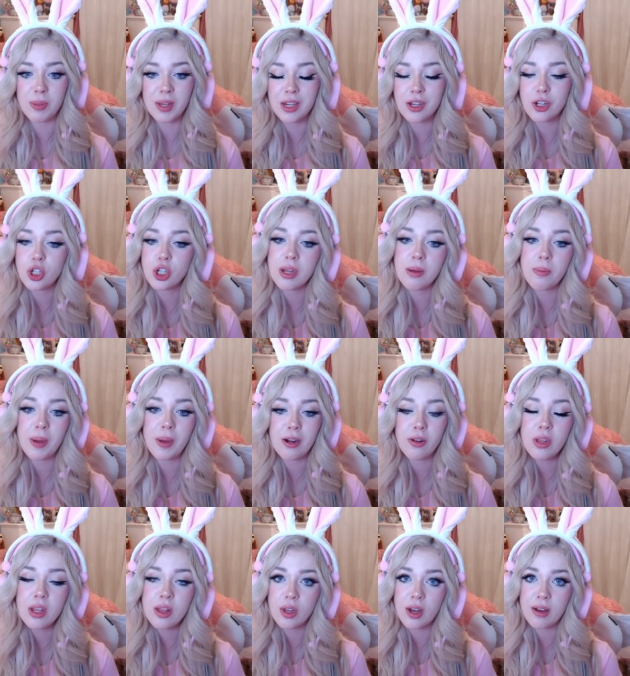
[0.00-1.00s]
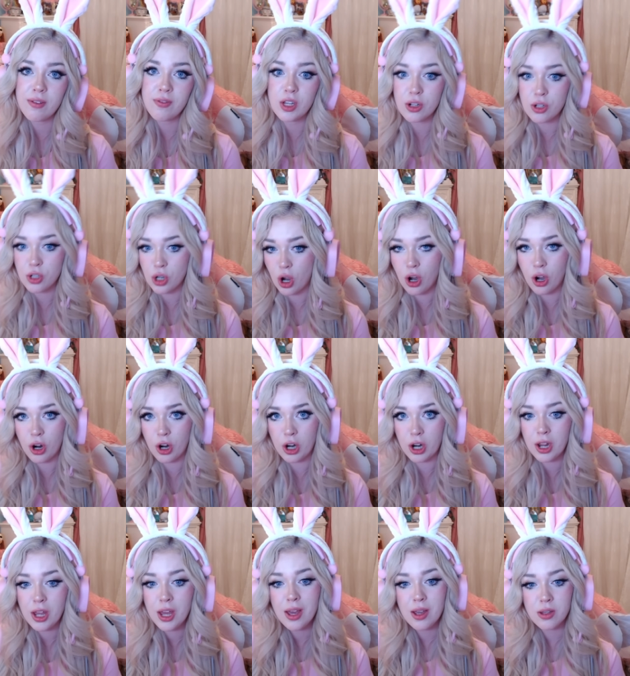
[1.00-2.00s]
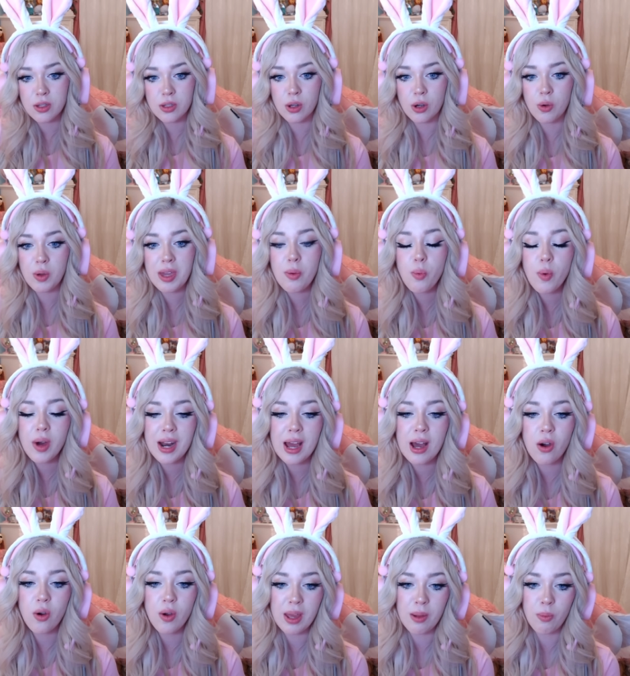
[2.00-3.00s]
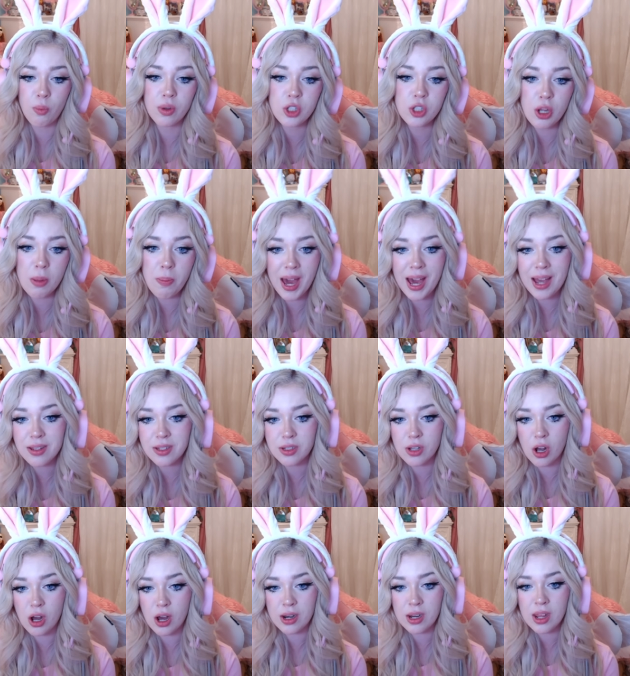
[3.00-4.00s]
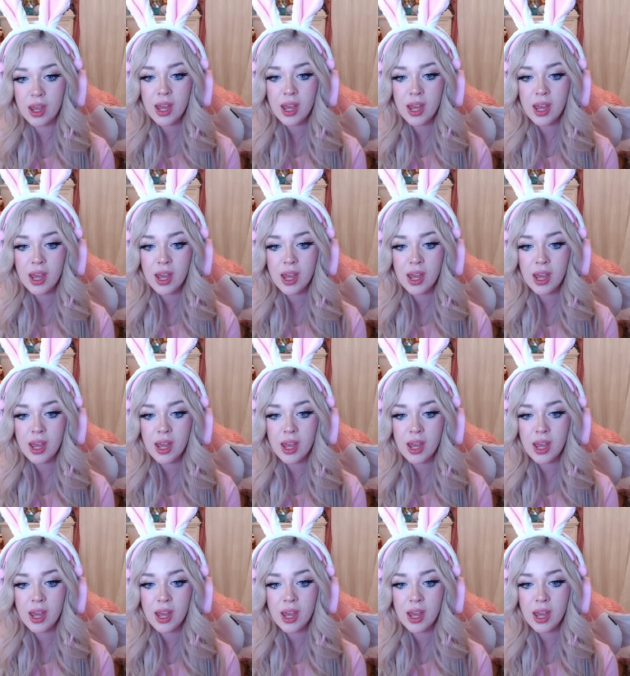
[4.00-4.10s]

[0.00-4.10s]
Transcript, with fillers: because she apparently loved guitar. So he went out, and once she passed on,